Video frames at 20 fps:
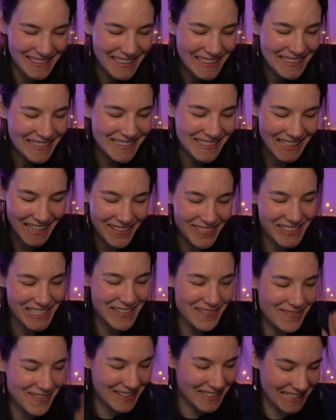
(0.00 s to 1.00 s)

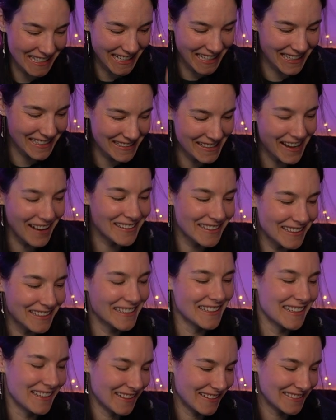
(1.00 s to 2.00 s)
Safety warning, no, no, no,
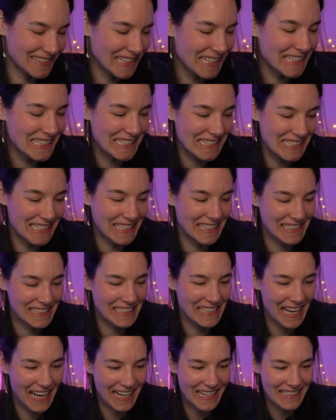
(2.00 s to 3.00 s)
no, no. Listen,
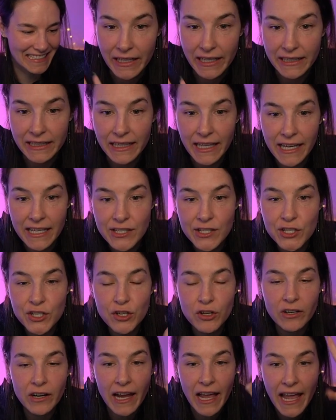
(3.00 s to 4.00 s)
guys, unless
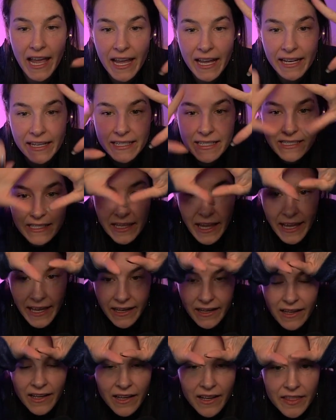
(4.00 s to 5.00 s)
your hand is
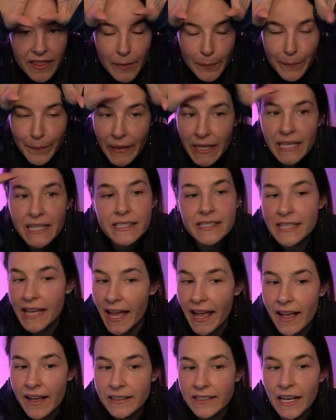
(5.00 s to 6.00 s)
like the biggest
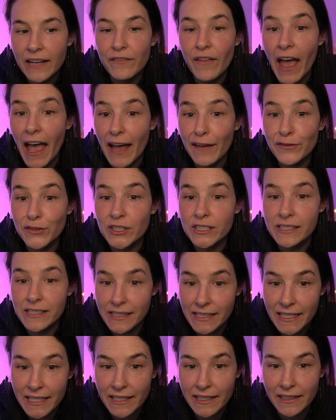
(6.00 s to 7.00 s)
hand I've ever
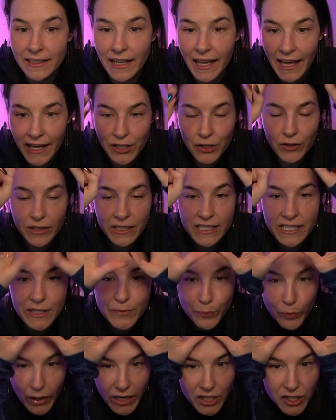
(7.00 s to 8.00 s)
seen and you can
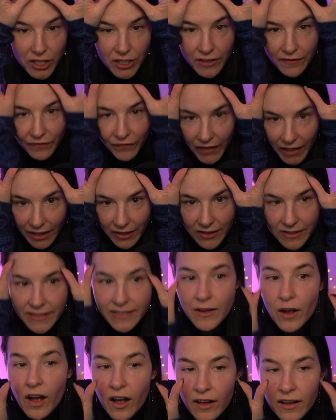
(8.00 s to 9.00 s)
spread your
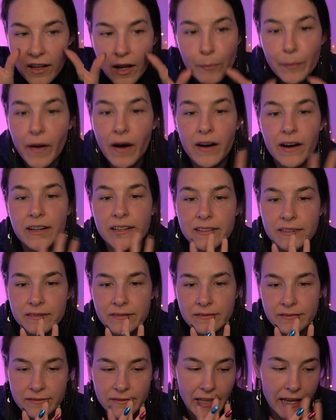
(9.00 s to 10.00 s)
fingers apart,
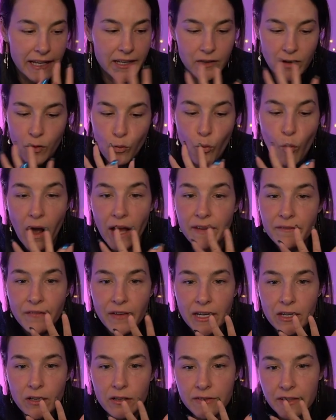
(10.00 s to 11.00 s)
like one finger over